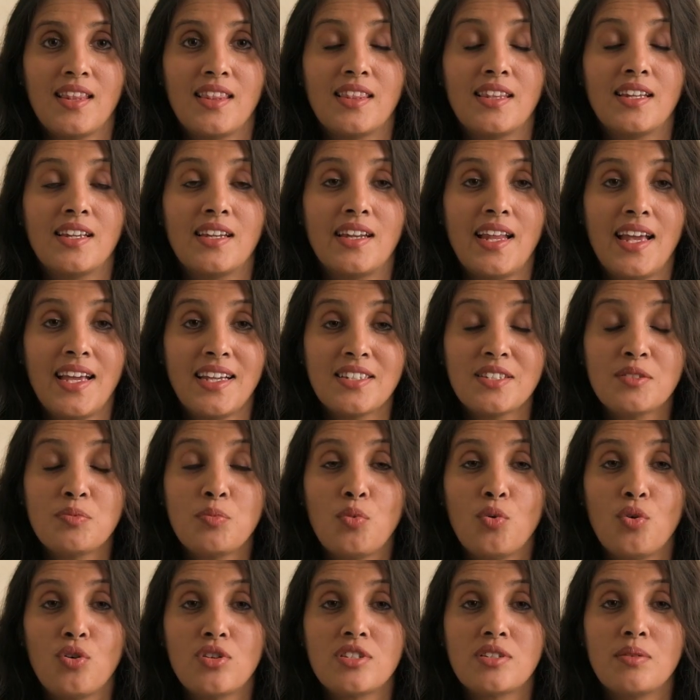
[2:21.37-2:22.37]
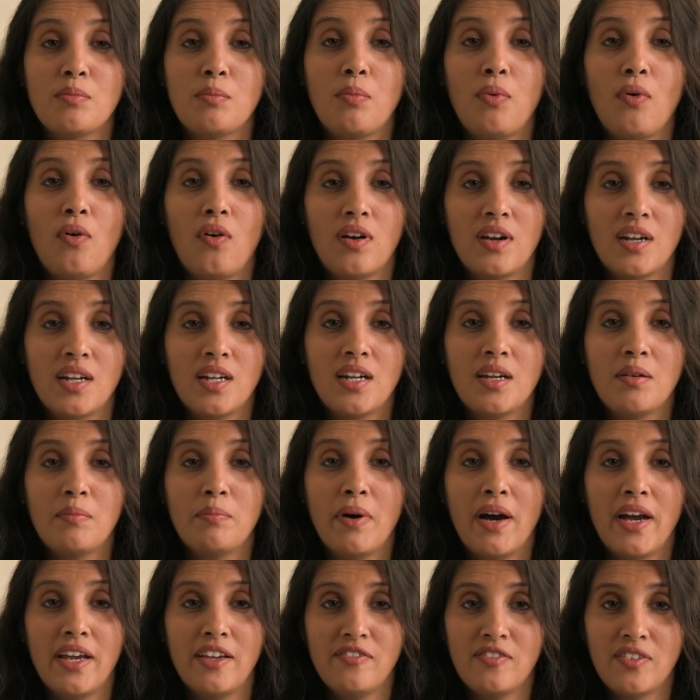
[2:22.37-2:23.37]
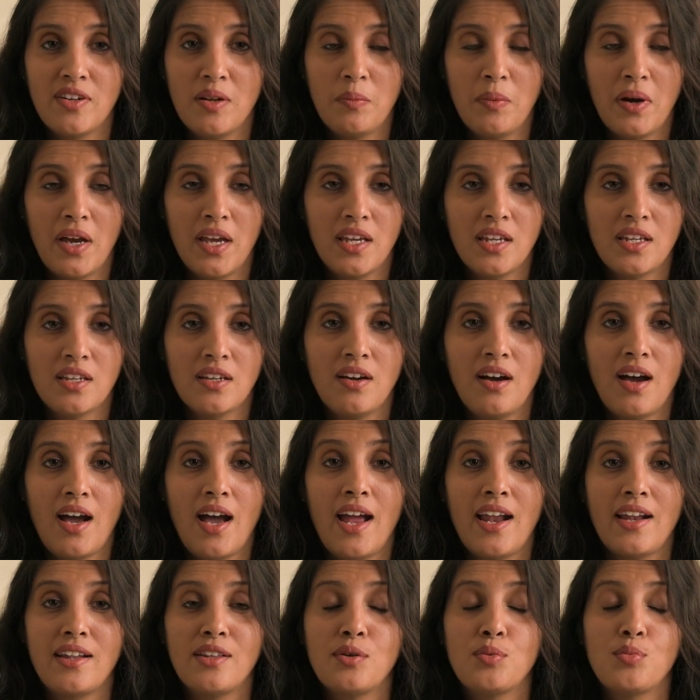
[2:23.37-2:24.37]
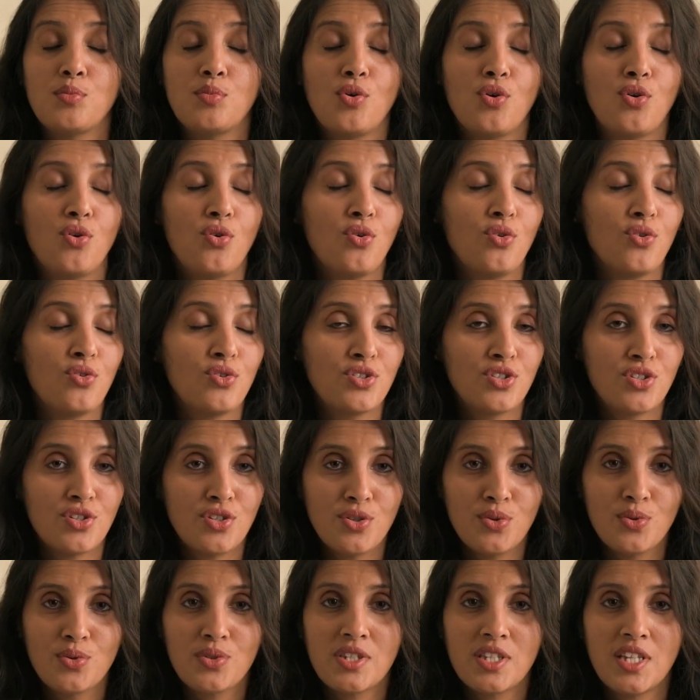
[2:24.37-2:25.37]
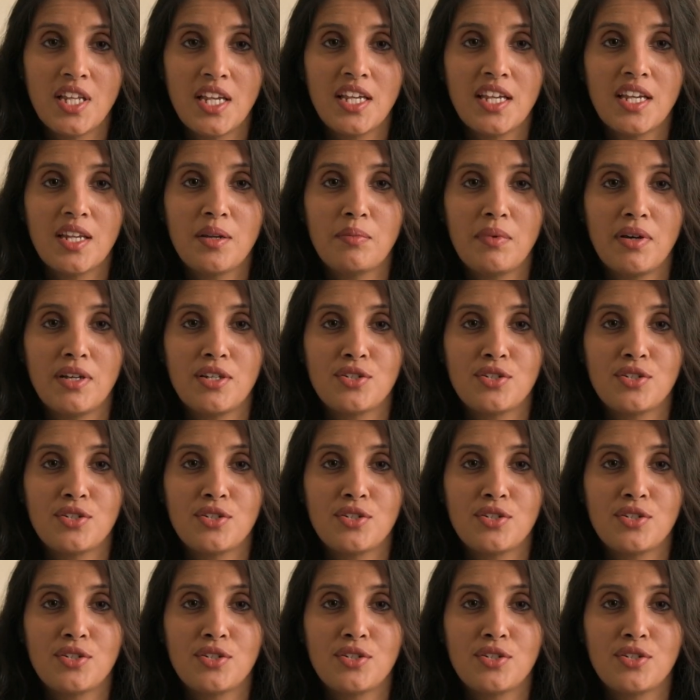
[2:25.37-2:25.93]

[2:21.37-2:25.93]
The next most important buy from IKEA and the most used thing in my